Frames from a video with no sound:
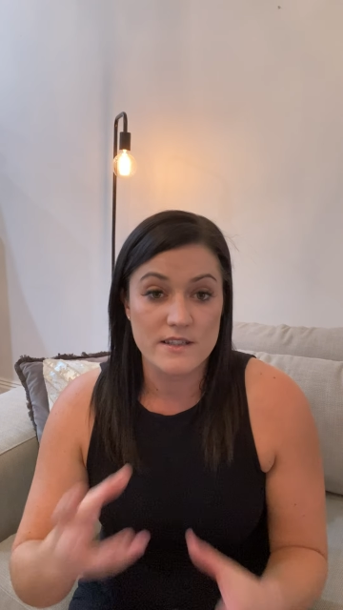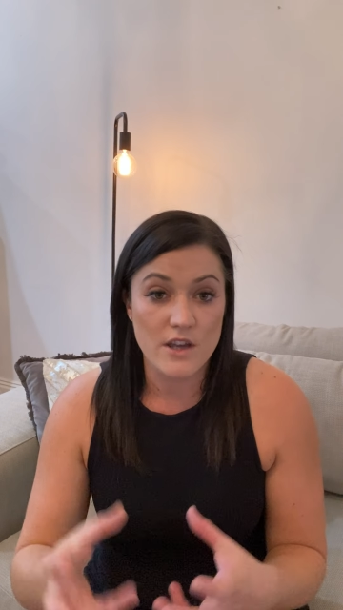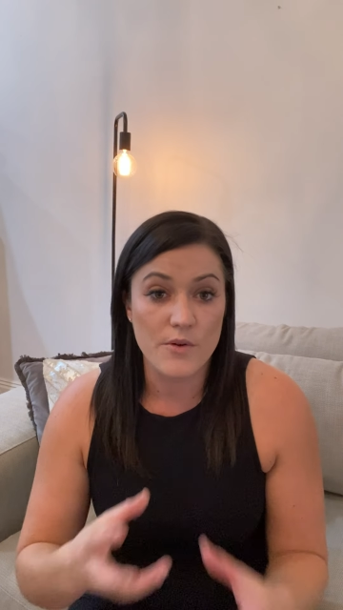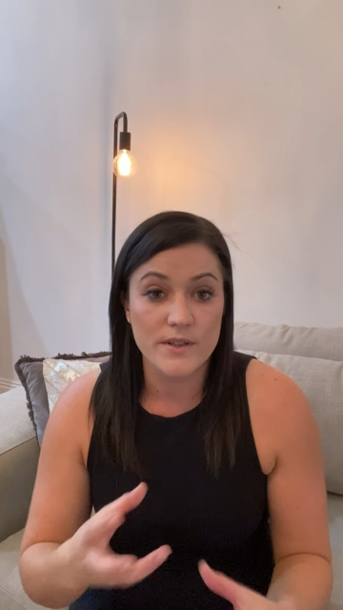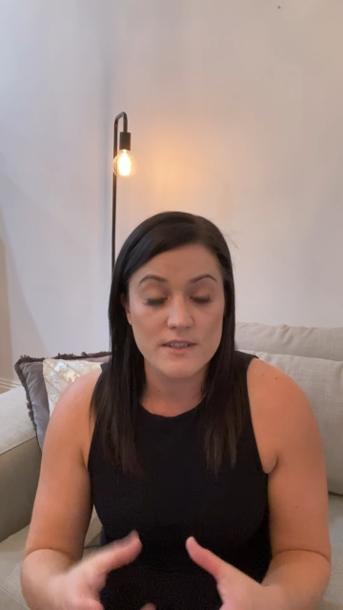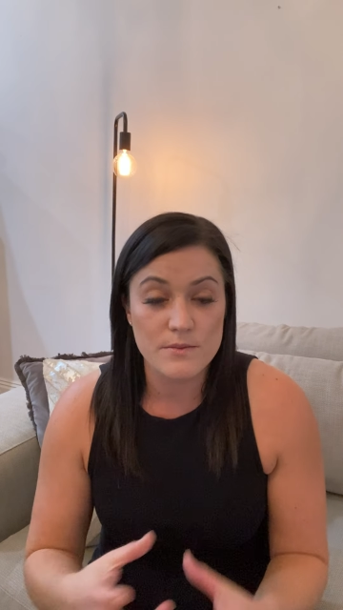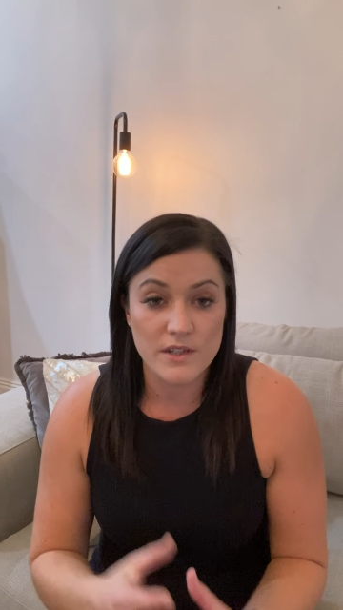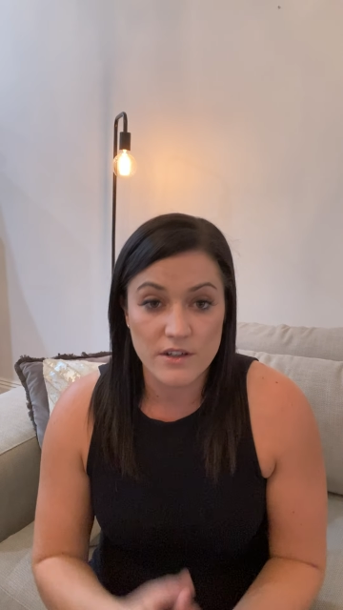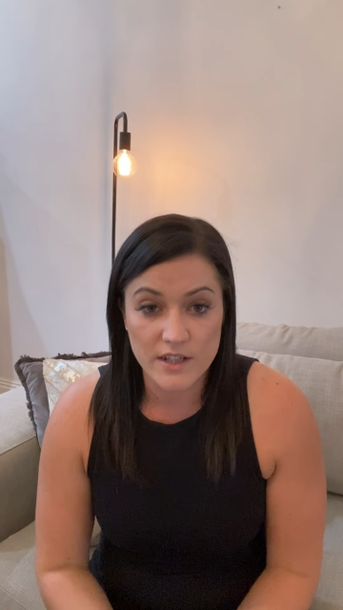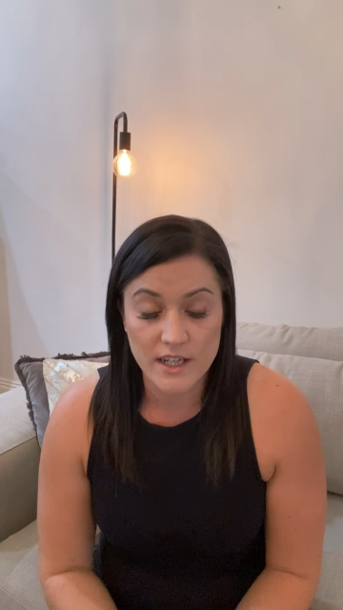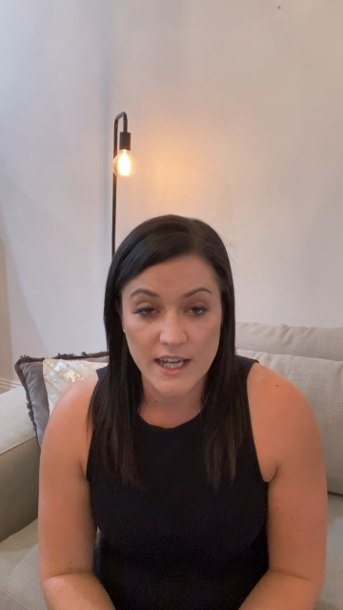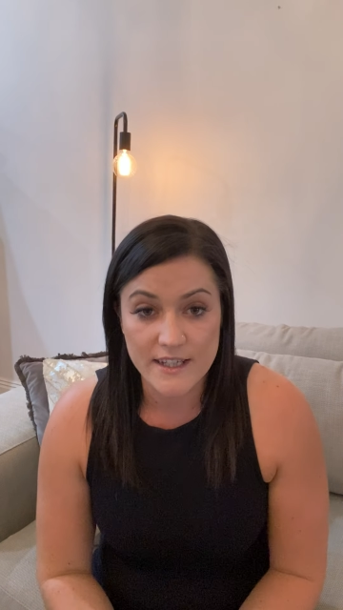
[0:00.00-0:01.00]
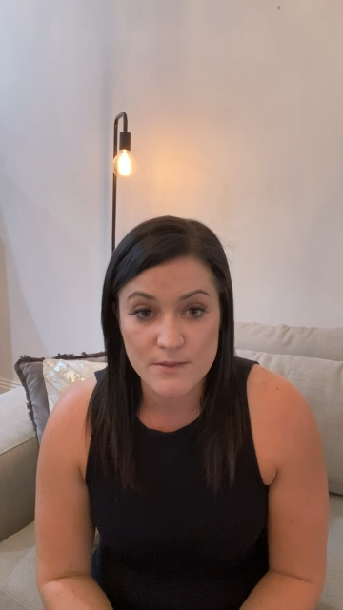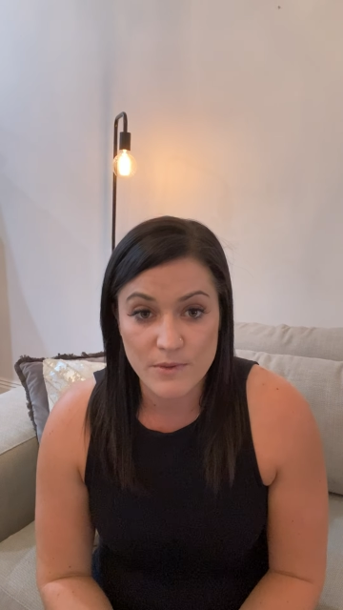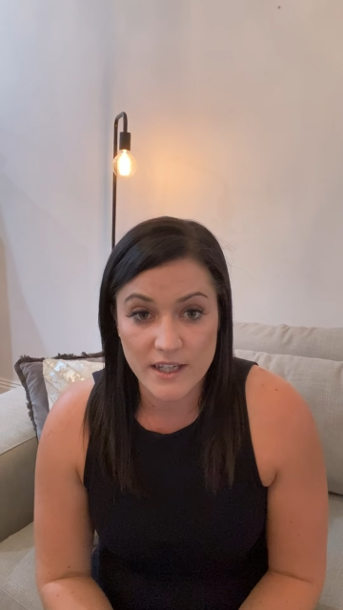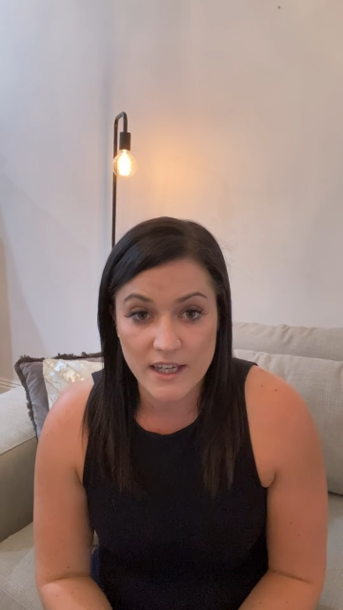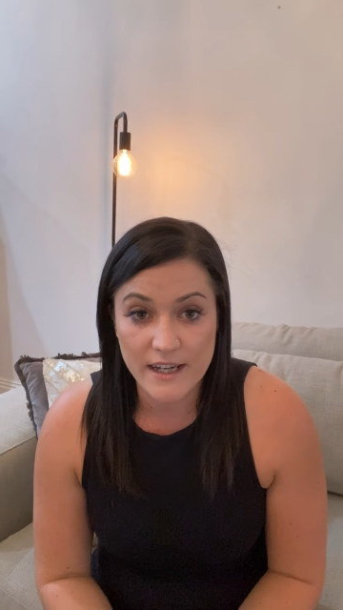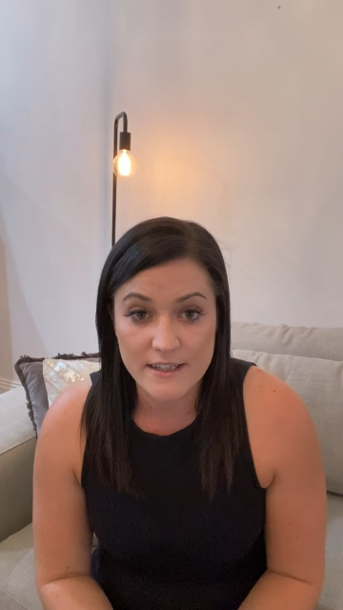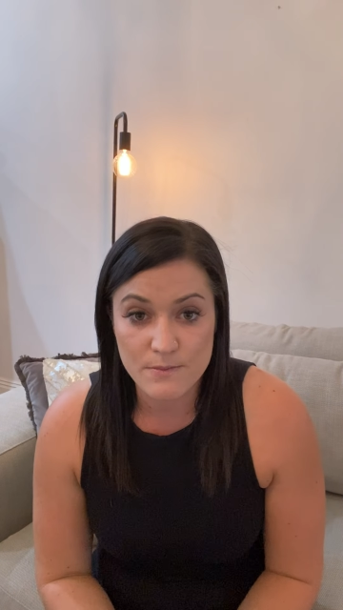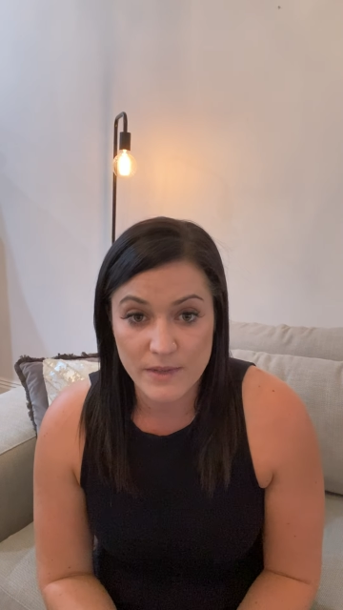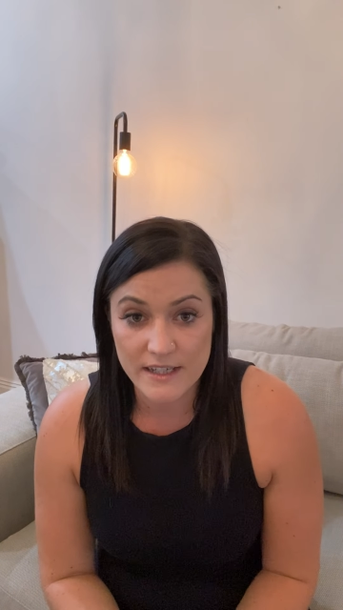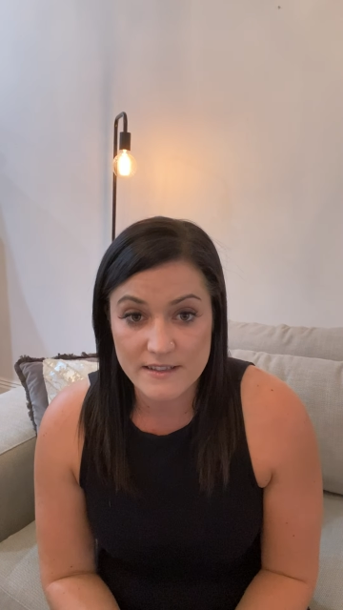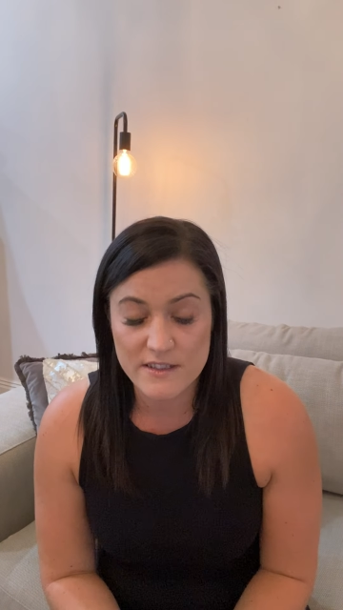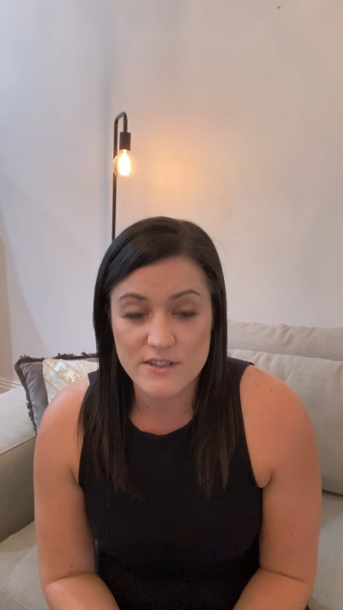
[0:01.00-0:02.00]
going to be on a case by case
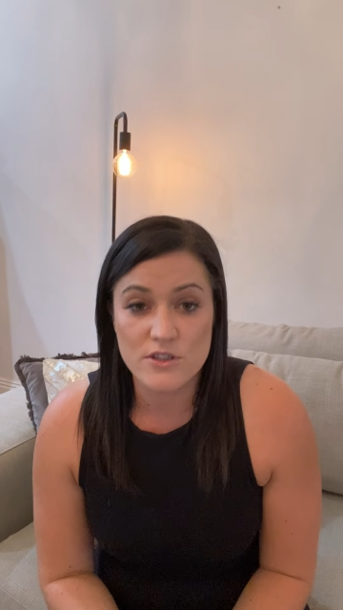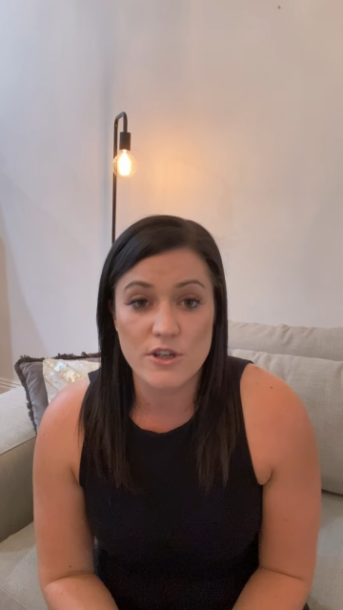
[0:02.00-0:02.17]
basis.